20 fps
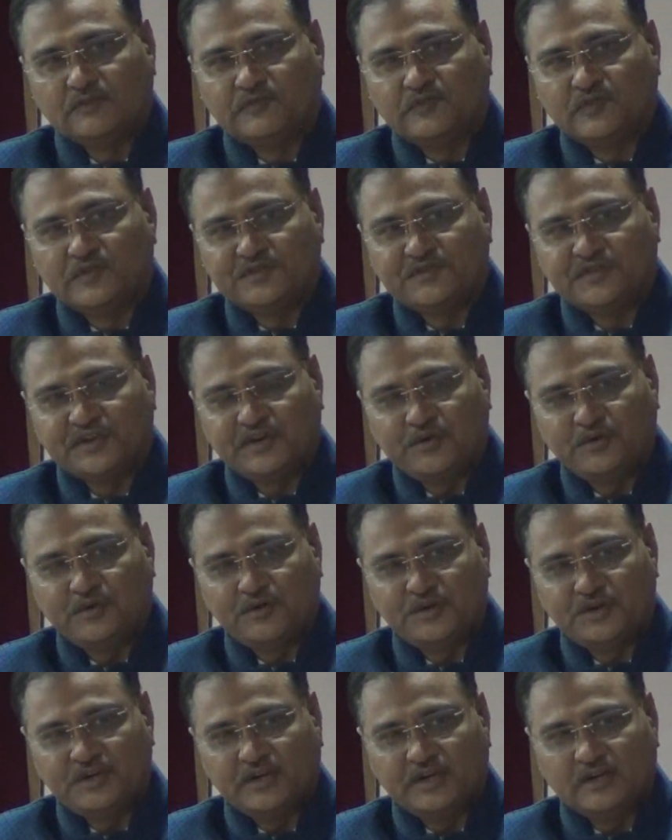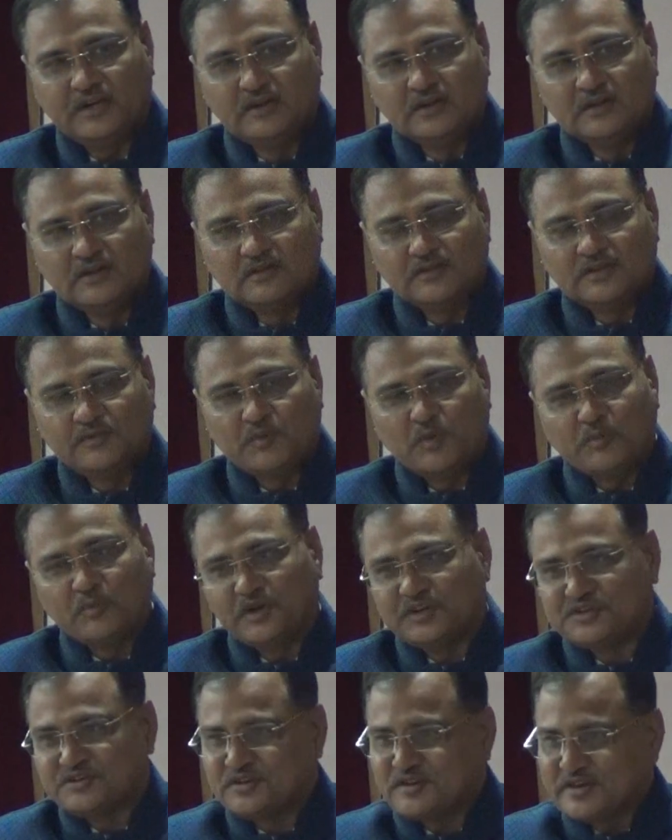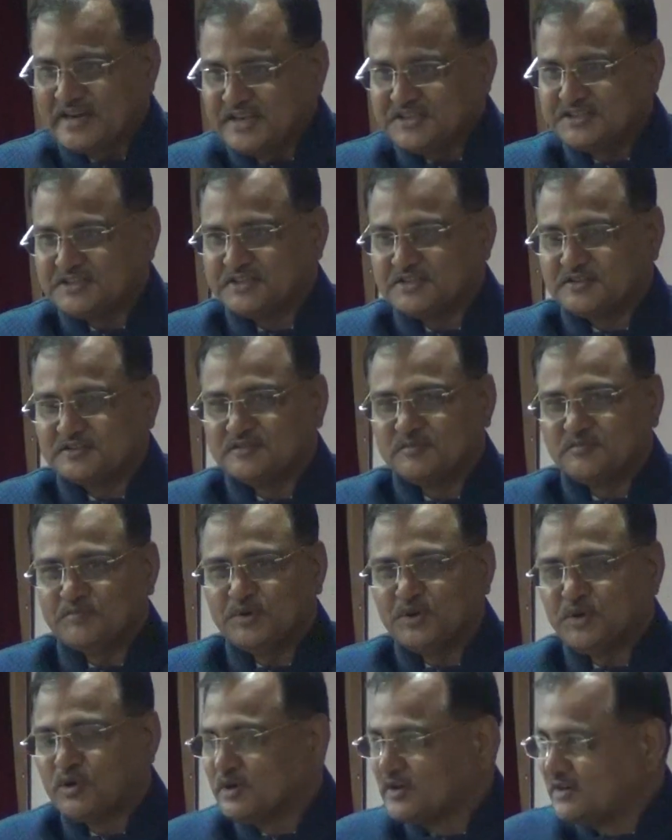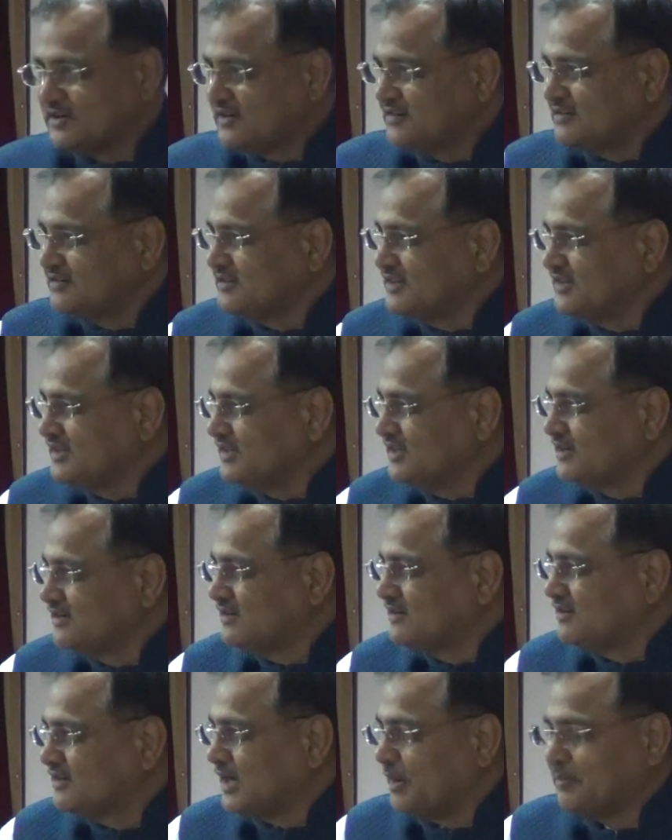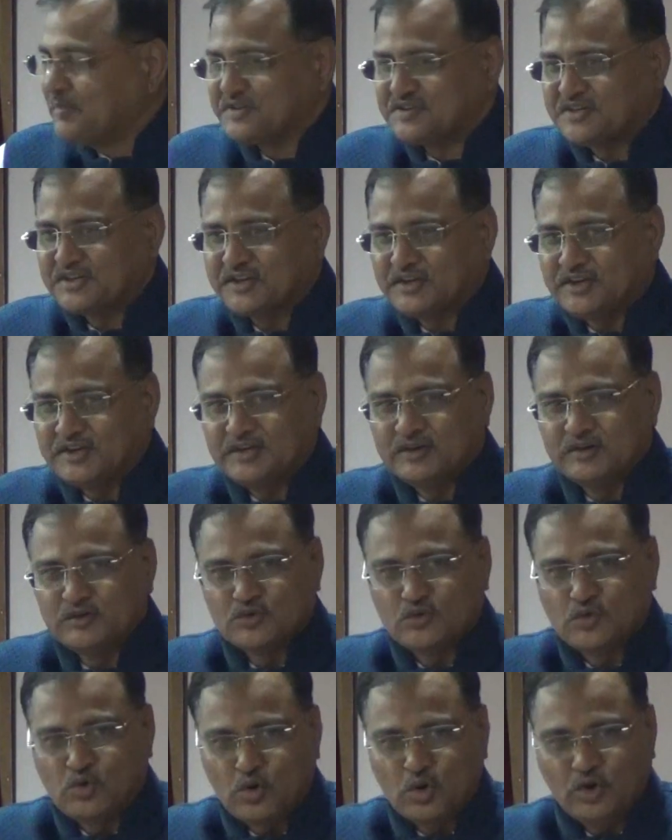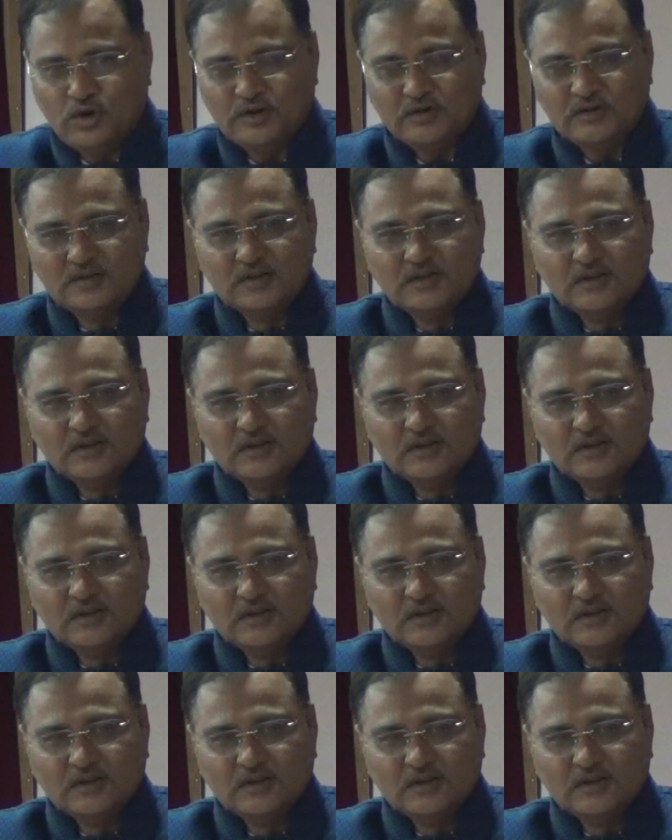food security, the population rises beyond the capacity to hold.